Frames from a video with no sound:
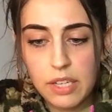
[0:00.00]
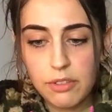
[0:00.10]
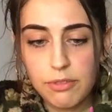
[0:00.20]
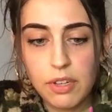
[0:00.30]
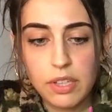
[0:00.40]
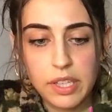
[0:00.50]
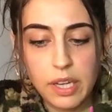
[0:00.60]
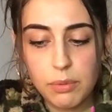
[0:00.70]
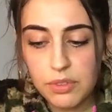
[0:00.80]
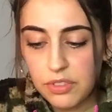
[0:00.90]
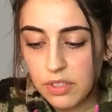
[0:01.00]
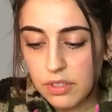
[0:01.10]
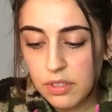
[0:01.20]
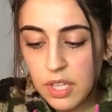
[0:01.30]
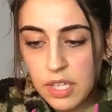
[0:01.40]
and you felt like that was
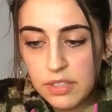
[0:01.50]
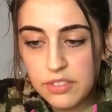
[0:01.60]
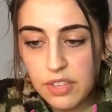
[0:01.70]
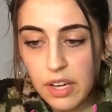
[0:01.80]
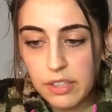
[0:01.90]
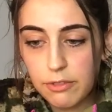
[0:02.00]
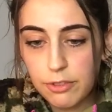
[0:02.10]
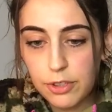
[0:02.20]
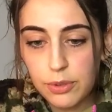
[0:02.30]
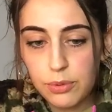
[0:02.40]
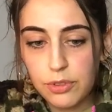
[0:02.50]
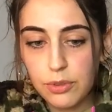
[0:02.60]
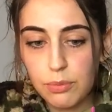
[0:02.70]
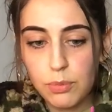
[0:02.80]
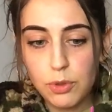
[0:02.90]
a sign for you
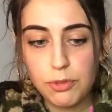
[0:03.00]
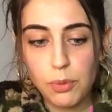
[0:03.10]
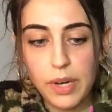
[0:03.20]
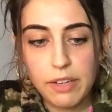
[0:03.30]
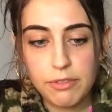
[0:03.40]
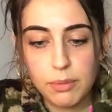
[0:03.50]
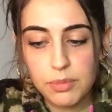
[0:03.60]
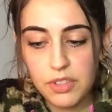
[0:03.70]
to move away from